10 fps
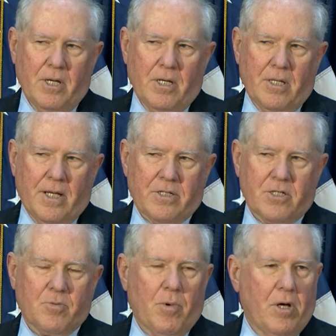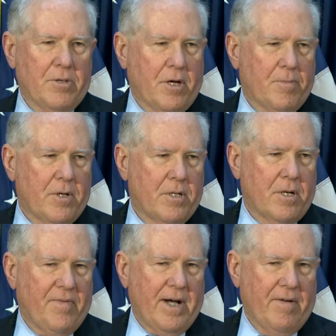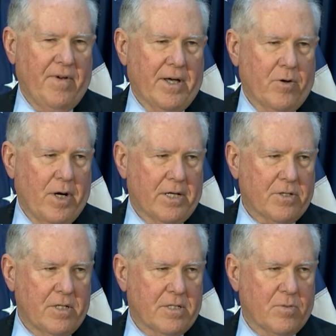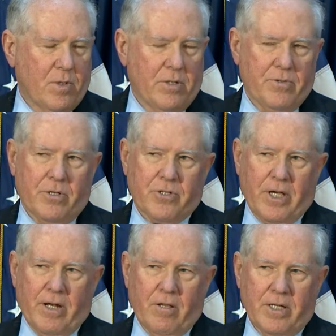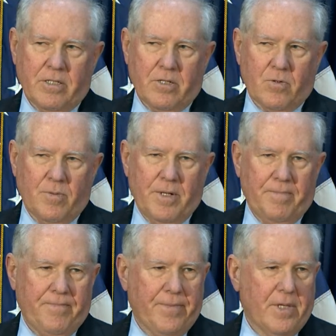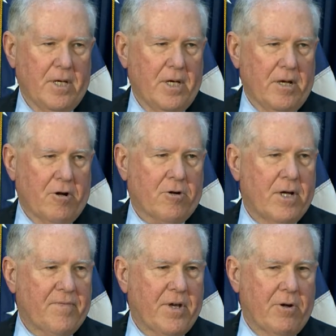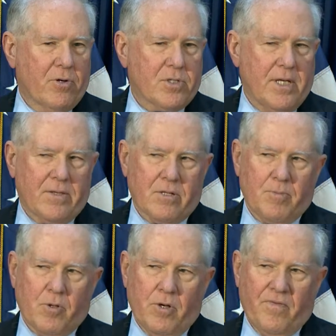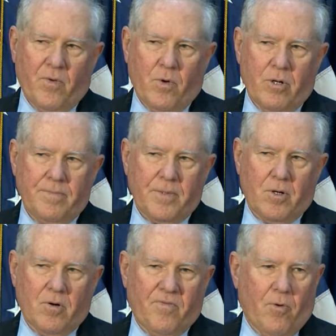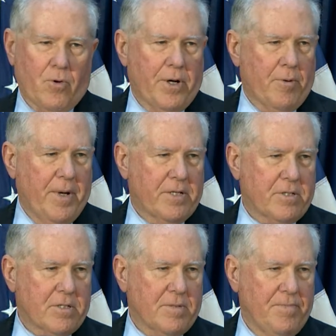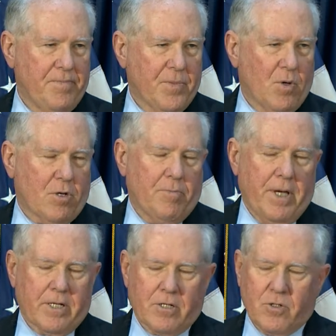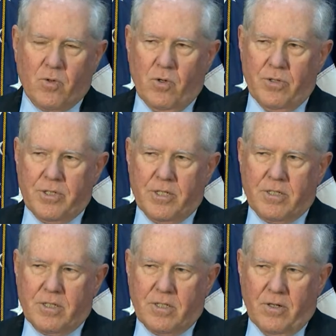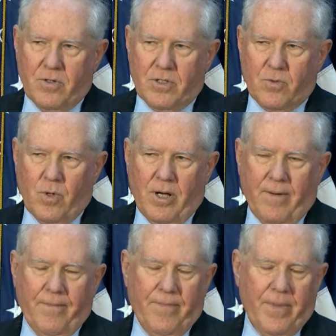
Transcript: And that's a small number of high-value assets, whether they're satellites in orbit, aircraft carriers that have to deploy forward or forward air bases, or command and control and logistics nodes as well.